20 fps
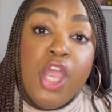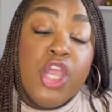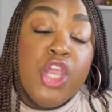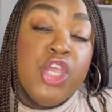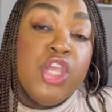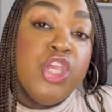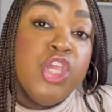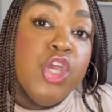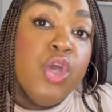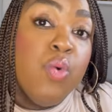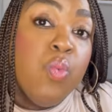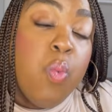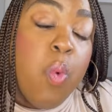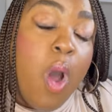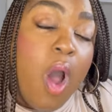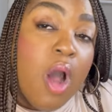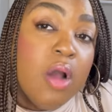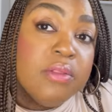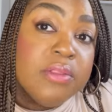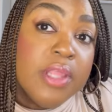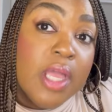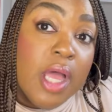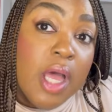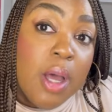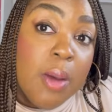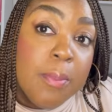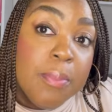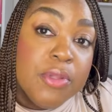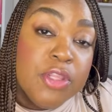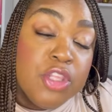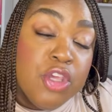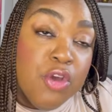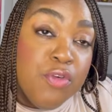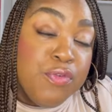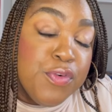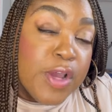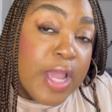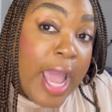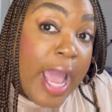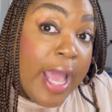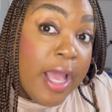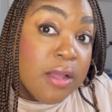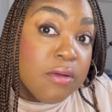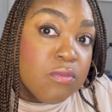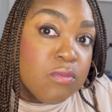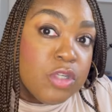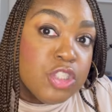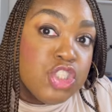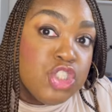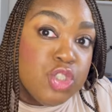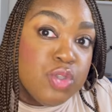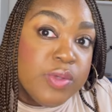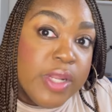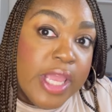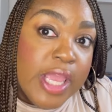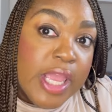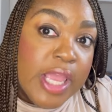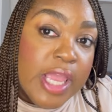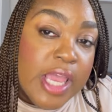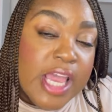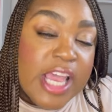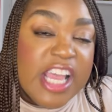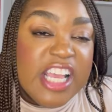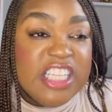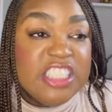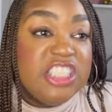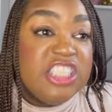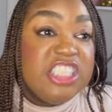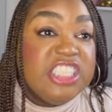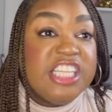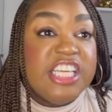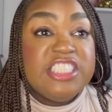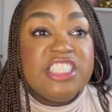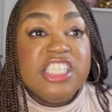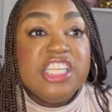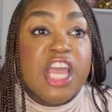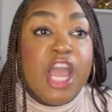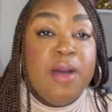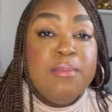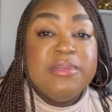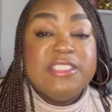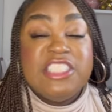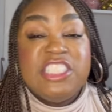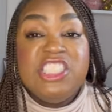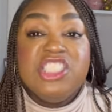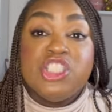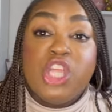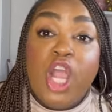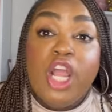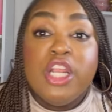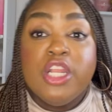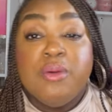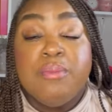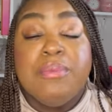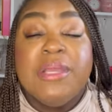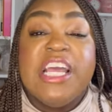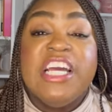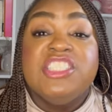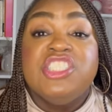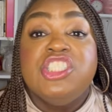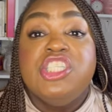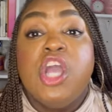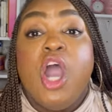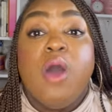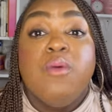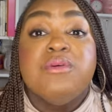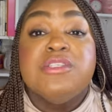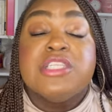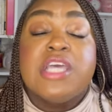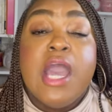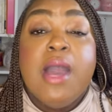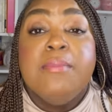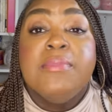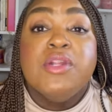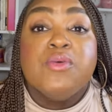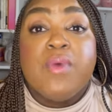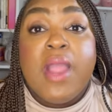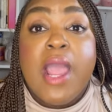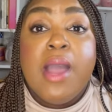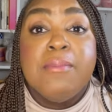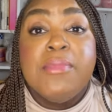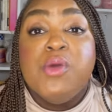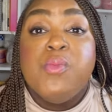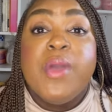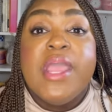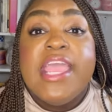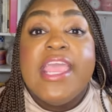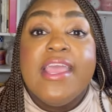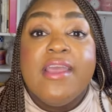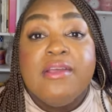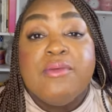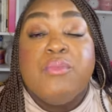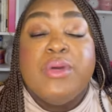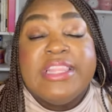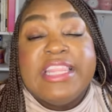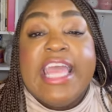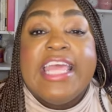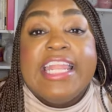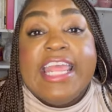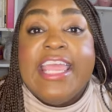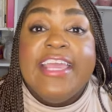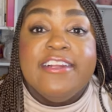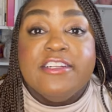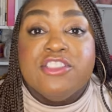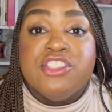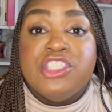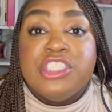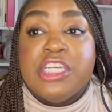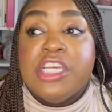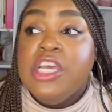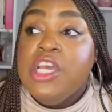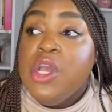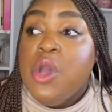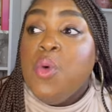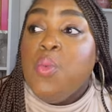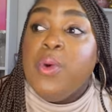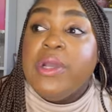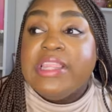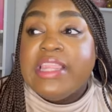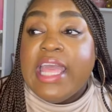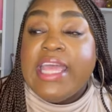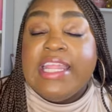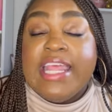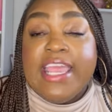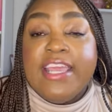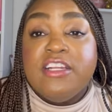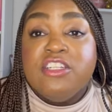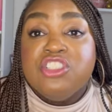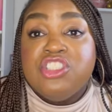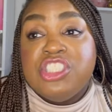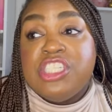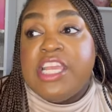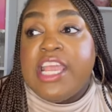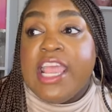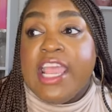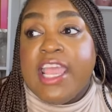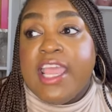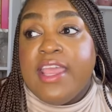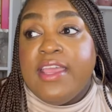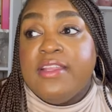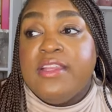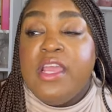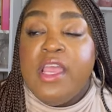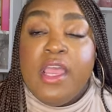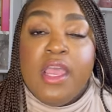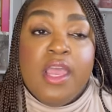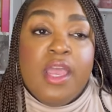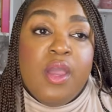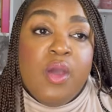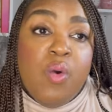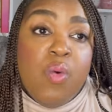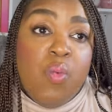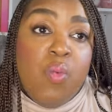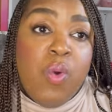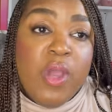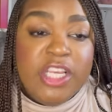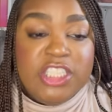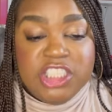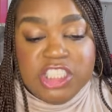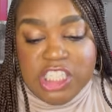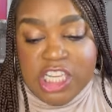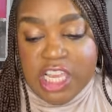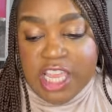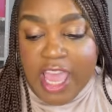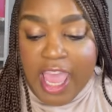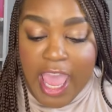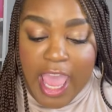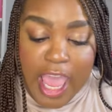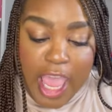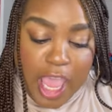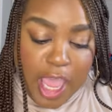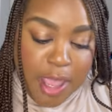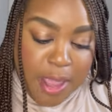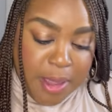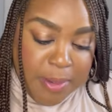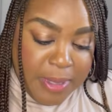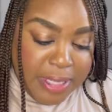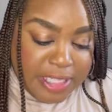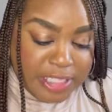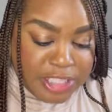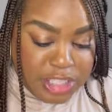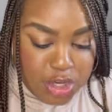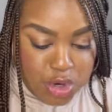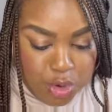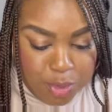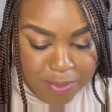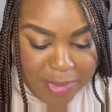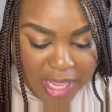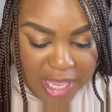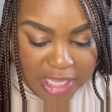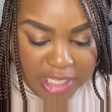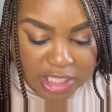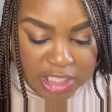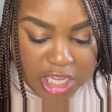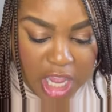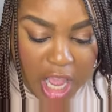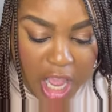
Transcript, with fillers: You walked up. You forgot what you did. She said she started because she always coming around me with that energy. And when she came to me,